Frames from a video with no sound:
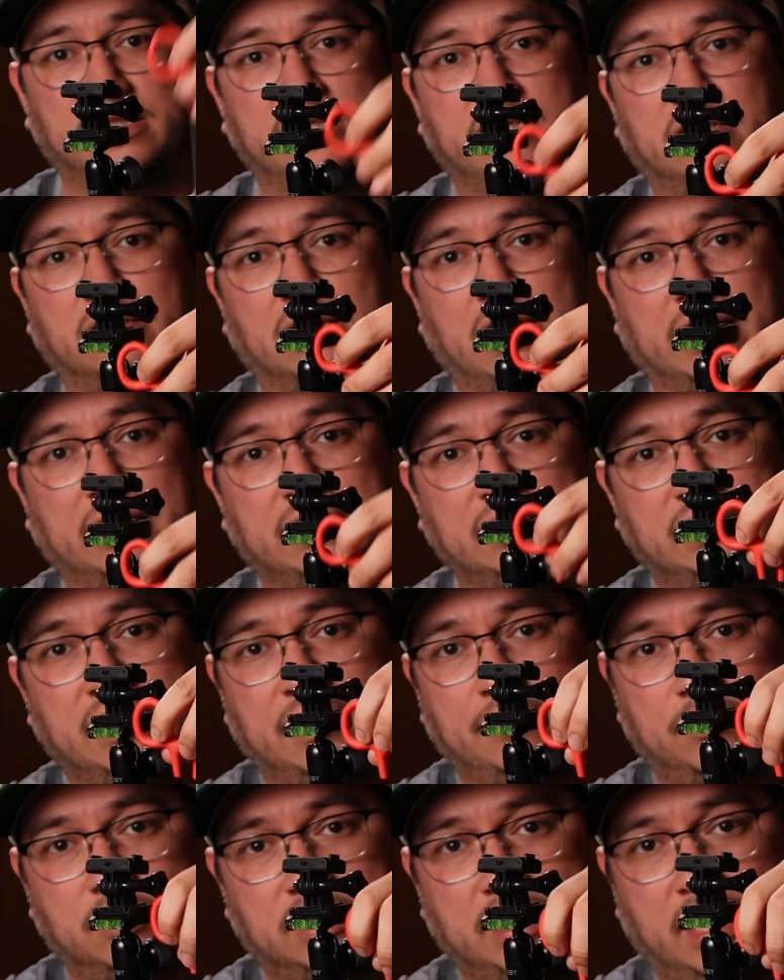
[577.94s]
in here like these
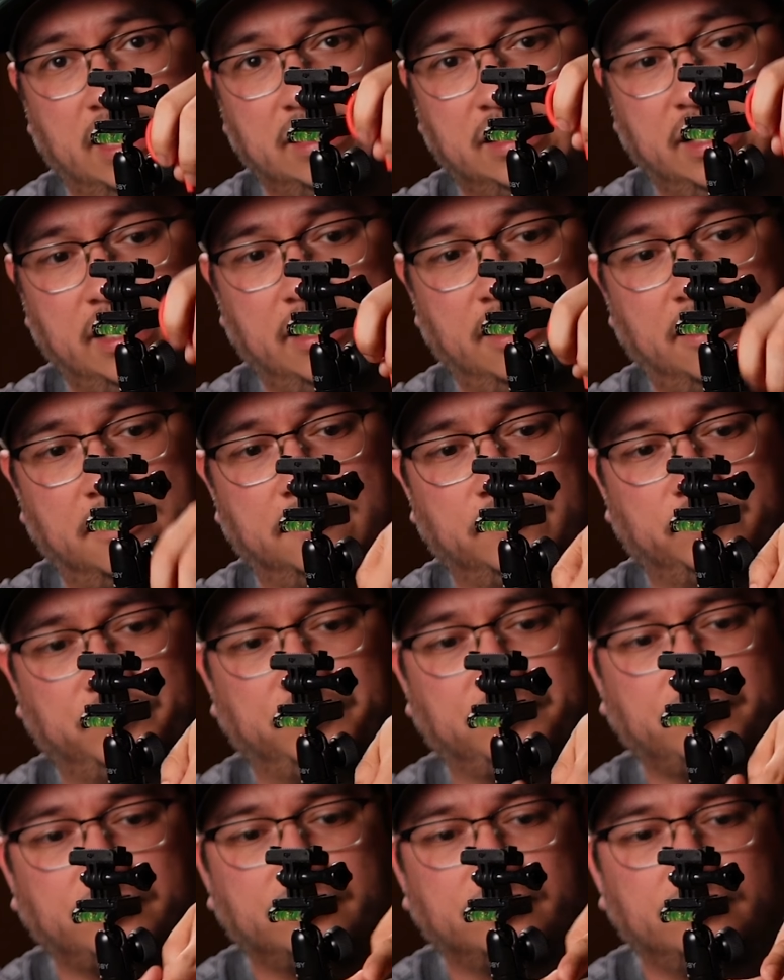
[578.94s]
hemostats here,
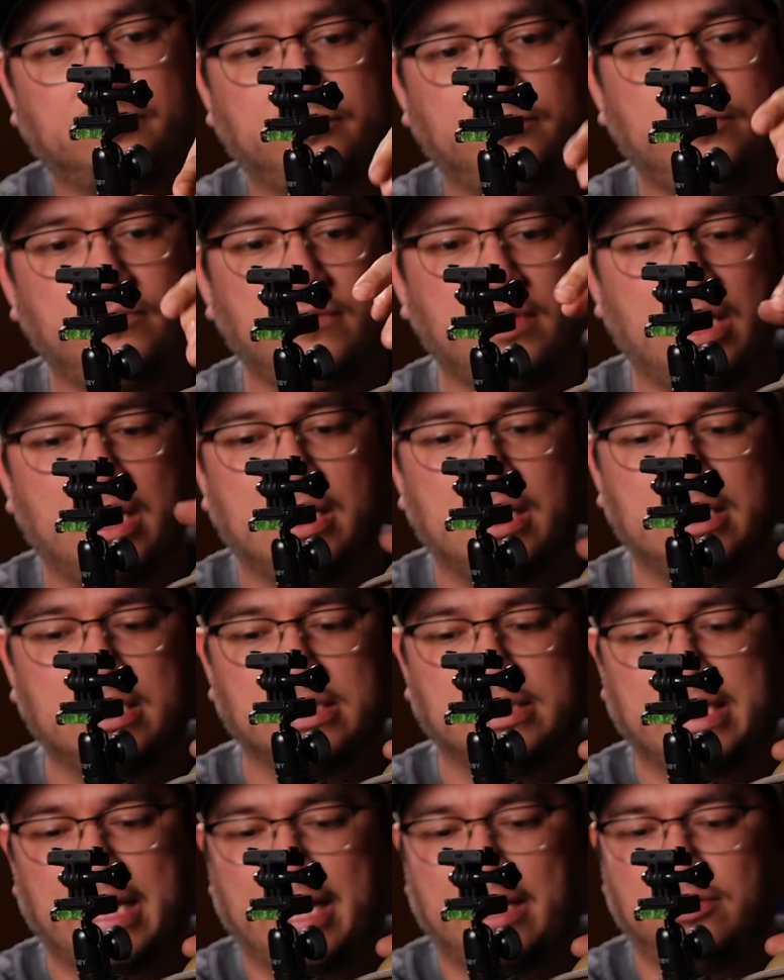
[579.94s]
and it
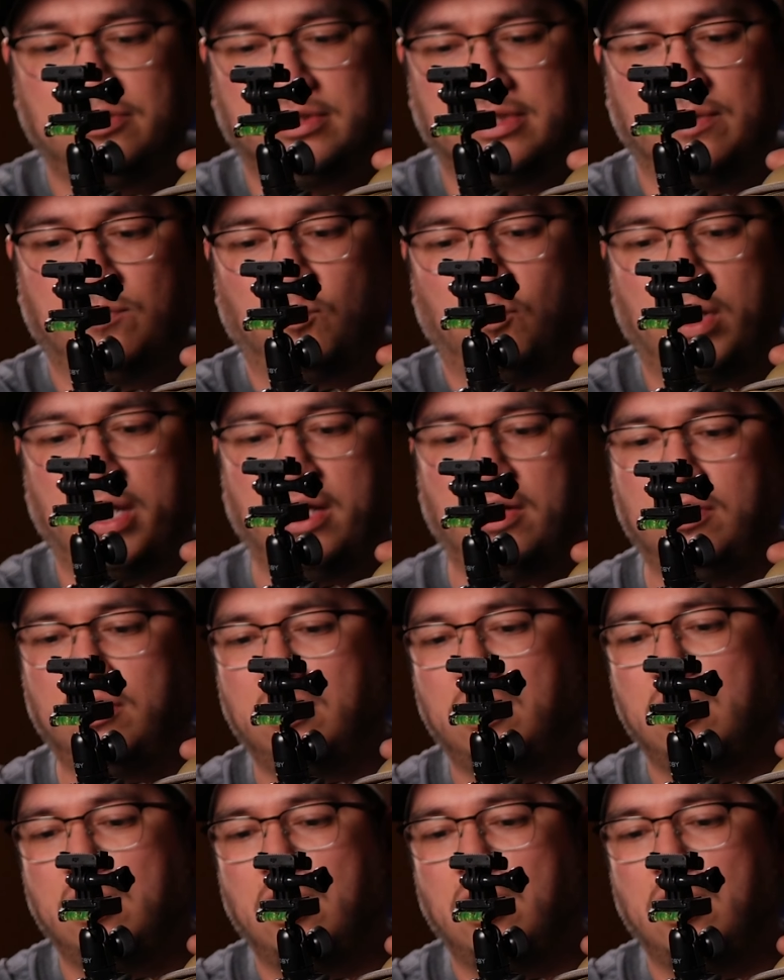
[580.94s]
has handled them well.